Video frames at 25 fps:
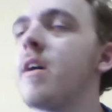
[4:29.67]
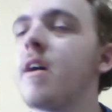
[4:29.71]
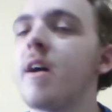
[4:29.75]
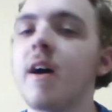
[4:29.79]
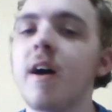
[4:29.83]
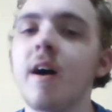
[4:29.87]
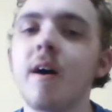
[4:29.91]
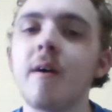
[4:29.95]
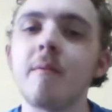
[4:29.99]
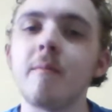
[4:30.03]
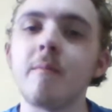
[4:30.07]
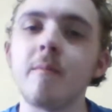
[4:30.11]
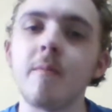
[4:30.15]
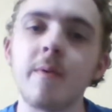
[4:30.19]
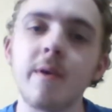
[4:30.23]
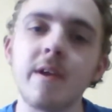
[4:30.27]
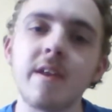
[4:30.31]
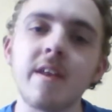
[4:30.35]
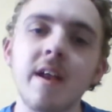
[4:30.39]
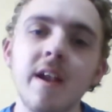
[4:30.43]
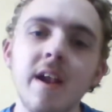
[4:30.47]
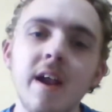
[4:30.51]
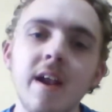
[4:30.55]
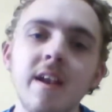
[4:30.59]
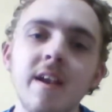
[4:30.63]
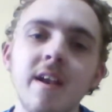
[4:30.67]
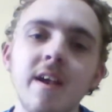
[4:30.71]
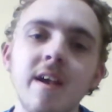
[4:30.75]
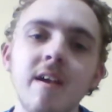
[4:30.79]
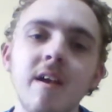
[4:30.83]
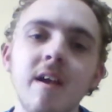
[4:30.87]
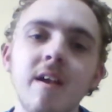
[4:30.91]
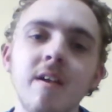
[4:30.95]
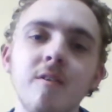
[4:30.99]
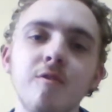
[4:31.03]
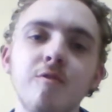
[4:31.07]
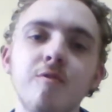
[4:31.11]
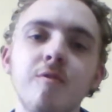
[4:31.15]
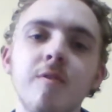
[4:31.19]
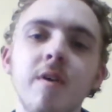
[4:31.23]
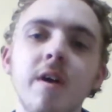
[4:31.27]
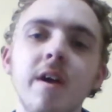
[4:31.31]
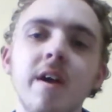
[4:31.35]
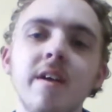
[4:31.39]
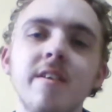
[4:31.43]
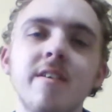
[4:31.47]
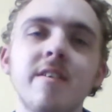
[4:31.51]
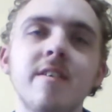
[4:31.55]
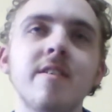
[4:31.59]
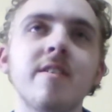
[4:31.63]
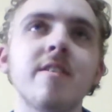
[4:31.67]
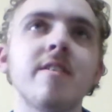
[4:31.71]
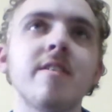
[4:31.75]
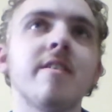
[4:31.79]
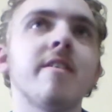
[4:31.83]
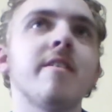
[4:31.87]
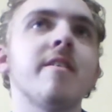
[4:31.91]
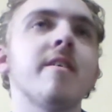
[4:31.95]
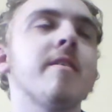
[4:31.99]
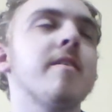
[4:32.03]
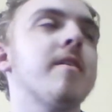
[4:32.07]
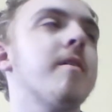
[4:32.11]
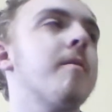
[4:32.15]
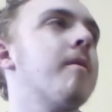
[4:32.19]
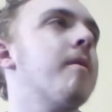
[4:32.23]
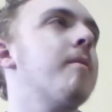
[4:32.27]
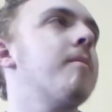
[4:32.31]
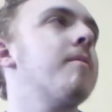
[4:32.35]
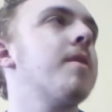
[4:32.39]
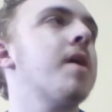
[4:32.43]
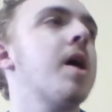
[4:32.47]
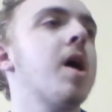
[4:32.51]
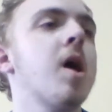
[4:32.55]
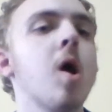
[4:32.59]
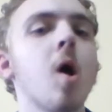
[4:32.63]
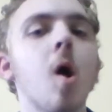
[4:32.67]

Um, we say that in, in Australia sometimes.